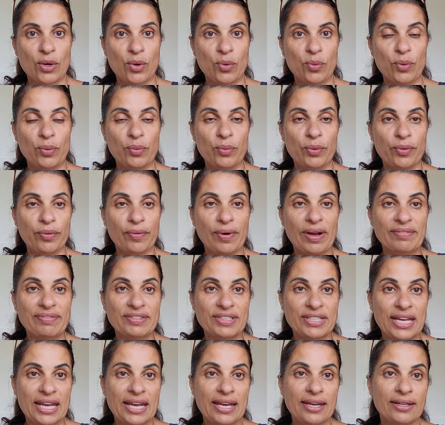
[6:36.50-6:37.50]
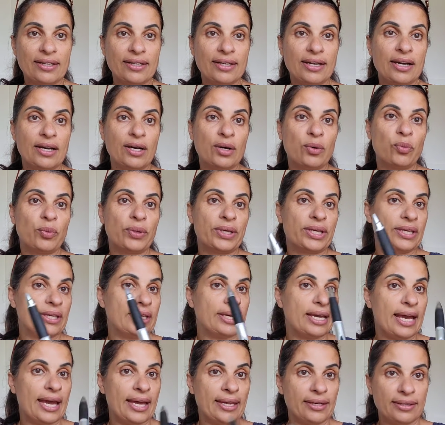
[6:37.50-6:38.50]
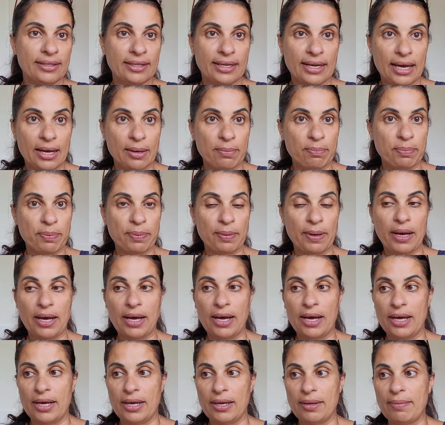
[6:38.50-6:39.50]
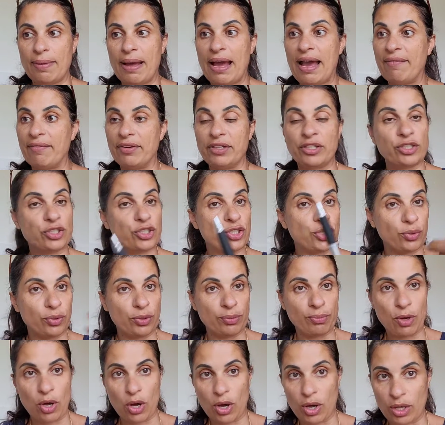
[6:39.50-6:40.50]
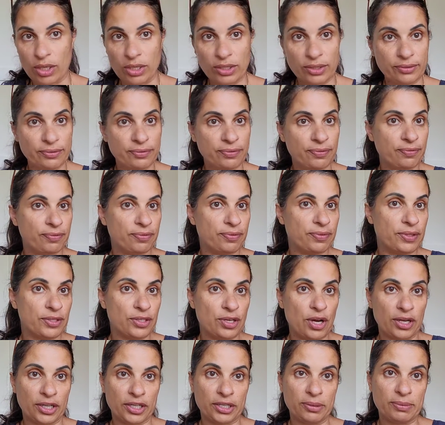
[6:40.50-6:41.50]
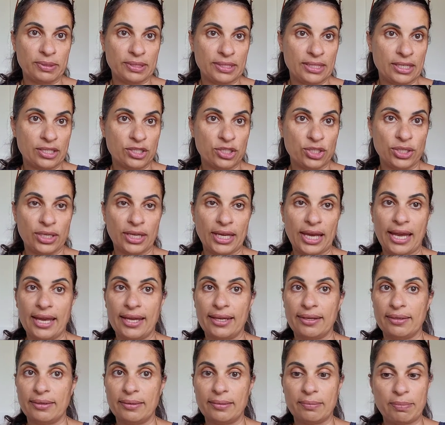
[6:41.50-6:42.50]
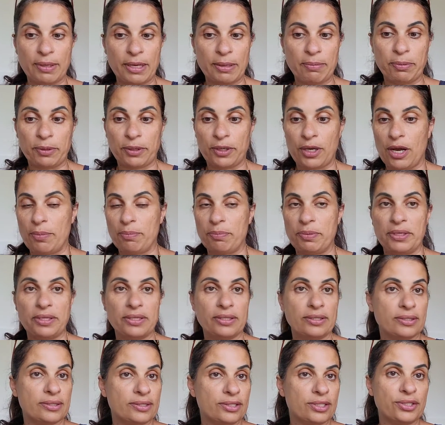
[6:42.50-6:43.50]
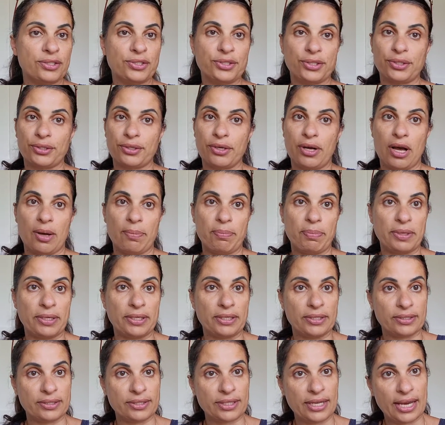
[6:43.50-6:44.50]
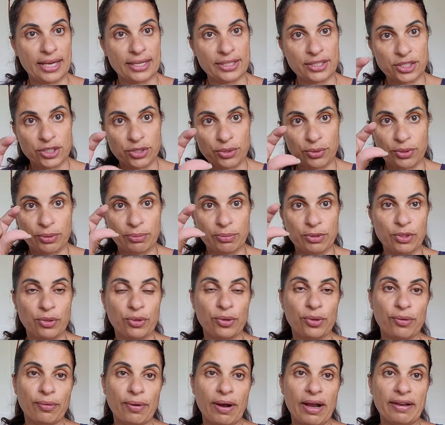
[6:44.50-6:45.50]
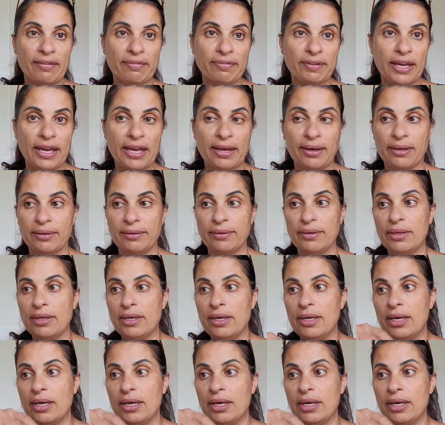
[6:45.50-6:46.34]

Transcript: we ended up having to show them all of the documentation again, paper copies, digital copies. You had to show them your ArriveCAN.